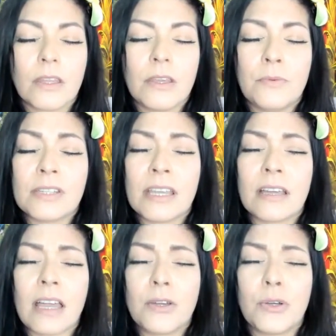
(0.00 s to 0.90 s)
it was like
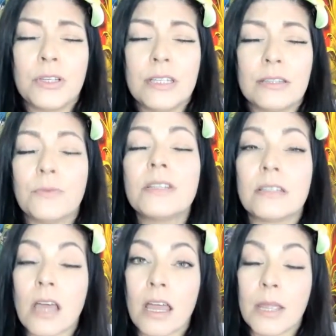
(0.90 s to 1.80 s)
I couldn't, there was a
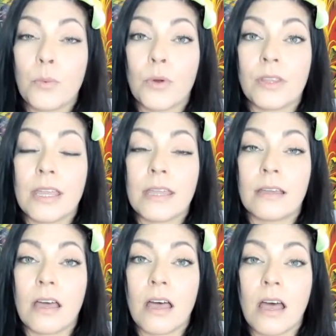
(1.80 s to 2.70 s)
time where like
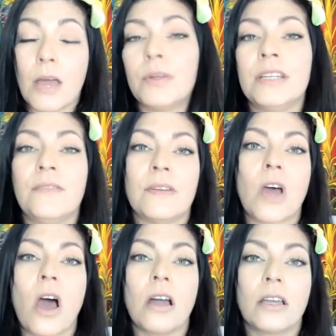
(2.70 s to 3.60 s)
I wouldn't even
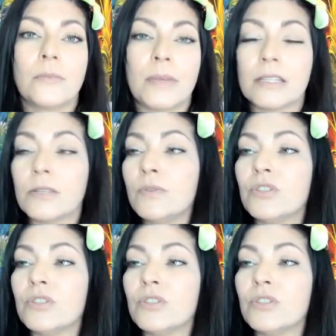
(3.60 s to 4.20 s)
talk because it